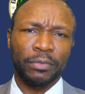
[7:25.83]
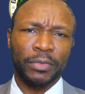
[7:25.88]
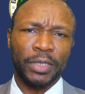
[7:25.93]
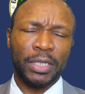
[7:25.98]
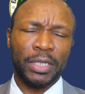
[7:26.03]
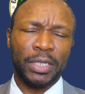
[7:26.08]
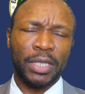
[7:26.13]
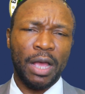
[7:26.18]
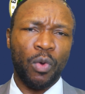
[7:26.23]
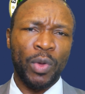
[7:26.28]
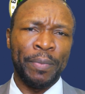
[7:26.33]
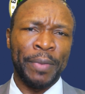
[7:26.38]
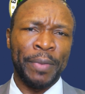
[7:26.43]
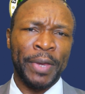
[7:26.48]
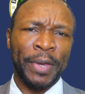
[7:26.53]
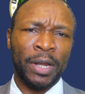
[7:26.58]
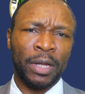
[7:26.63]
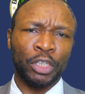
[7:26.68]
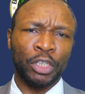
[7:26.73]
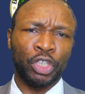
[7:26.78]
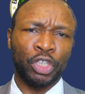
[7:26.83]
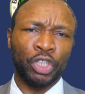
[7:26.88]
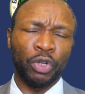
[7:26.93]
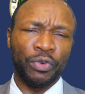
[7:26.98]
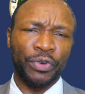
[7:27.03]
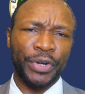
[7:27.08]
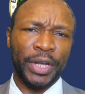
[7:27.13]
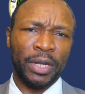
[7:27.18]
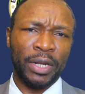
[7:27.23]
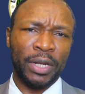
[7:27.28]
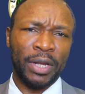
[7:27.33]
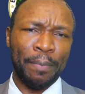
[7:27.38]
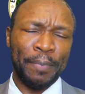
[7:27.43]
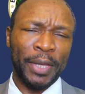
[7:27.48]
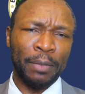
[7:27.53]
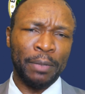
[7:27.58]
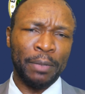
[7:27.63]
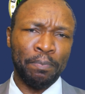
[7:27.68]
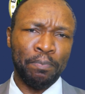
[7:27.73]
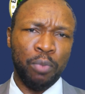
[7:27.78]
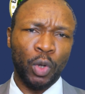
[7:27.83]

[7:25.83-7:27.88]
as our women and children are being